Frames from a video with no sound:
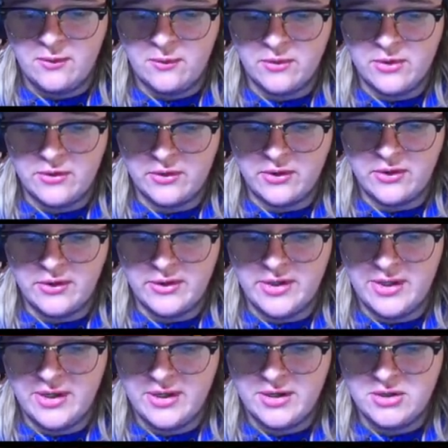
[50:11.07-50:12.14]
We're doing
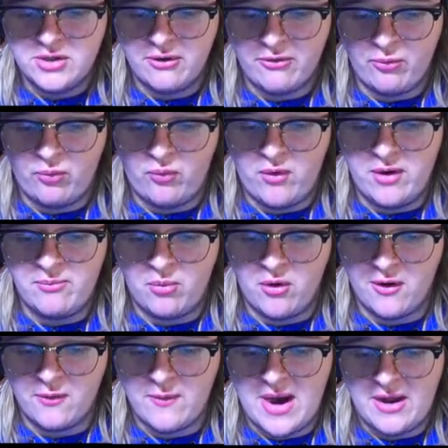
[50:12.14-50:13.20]
good. Just one
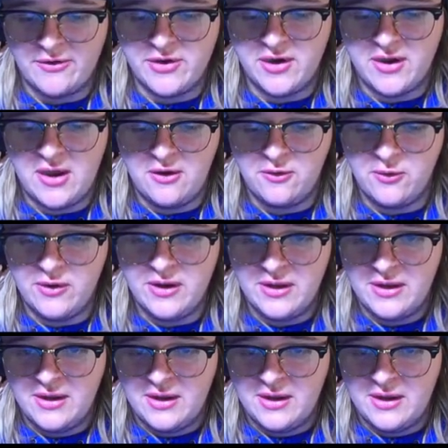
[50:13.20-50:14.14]
more round to go.